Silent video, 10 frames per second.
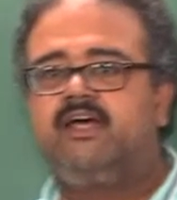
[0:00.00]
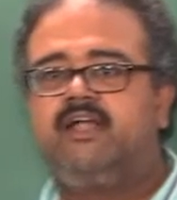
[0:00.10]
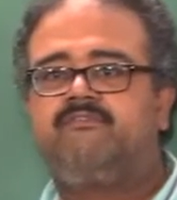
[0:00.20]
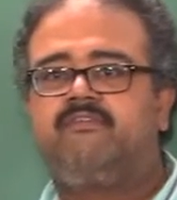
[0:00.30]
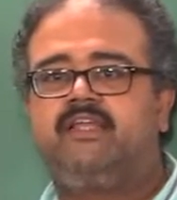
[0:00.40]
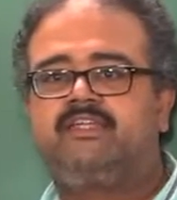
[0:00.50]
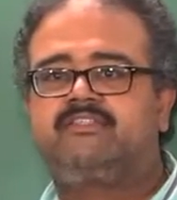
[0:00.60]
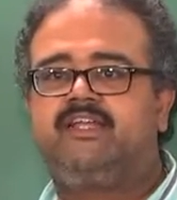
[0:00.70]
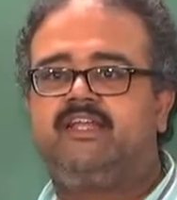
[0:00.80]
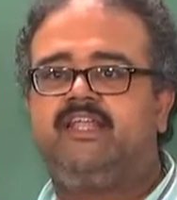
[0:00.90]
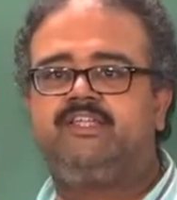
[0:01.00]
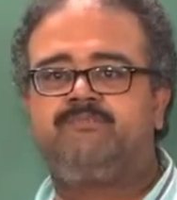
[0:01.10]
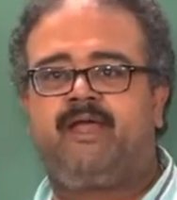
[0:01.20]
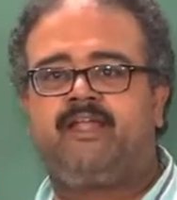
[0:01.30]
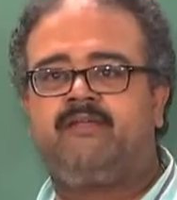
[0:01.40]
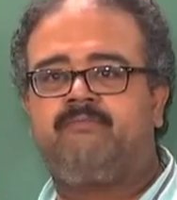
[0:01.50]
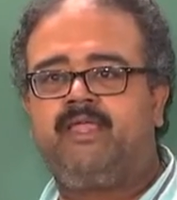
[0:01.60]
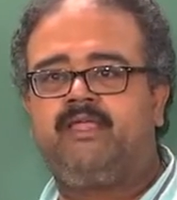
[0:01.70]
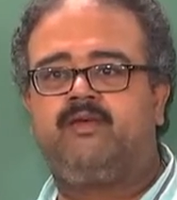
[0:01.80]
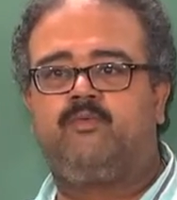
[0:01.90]
and extend each pattern
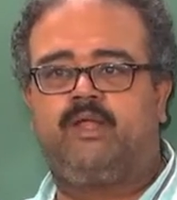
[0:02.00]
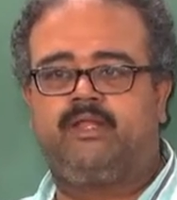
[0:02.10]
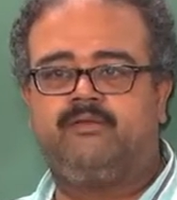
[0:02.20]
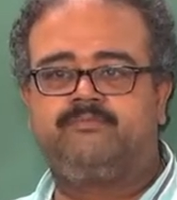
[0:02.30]
by 1,